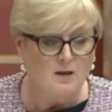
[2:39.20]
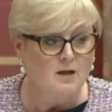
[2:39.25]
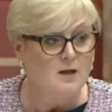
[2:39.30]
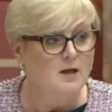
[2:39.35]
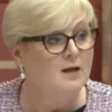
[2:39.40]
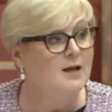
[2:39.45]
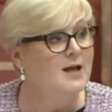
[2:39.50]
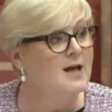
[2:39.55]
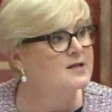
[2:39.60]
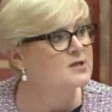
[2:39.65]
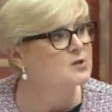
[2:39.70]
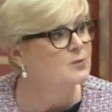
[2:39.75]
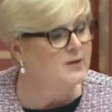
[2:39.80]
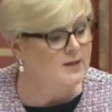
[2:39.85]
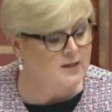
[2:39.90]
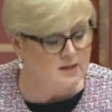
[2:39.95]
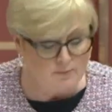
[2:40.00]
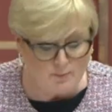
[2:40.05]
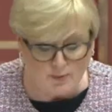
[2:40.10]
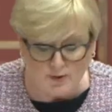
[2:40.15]
Last
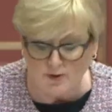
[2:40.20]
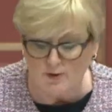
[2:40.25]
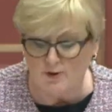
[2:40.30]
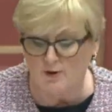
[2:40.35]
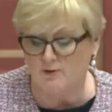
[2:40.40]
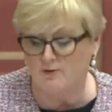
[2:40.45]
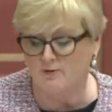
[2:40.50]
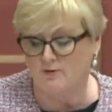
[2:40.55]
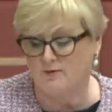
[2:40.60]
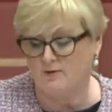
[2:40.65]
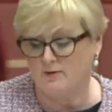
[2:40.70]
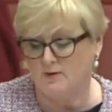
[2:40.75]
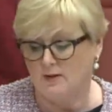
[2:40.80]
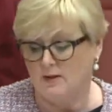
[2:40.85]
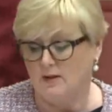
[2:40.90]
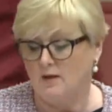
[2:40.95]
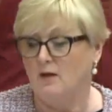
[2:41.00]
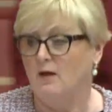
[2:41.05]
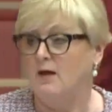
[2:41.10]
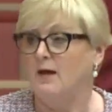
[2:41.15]
week in Perth,
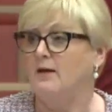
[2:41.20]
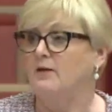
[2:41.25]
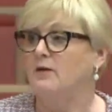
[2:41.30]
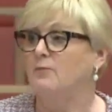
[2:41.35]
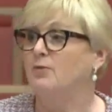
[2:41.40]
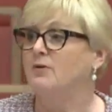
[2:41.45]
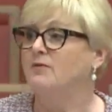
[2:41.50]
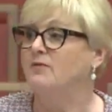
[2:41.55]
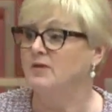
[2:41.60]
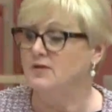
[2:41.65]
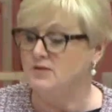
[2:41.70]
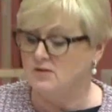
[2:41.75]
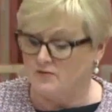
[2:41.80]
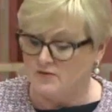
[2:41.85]
I had the privilege